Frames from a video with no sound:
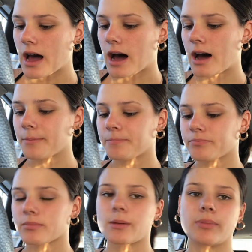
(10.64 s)
Um,
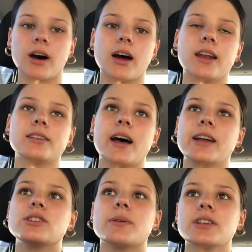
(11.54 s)
but I
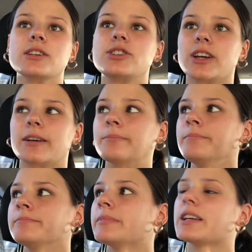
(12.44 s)
just went to the gym.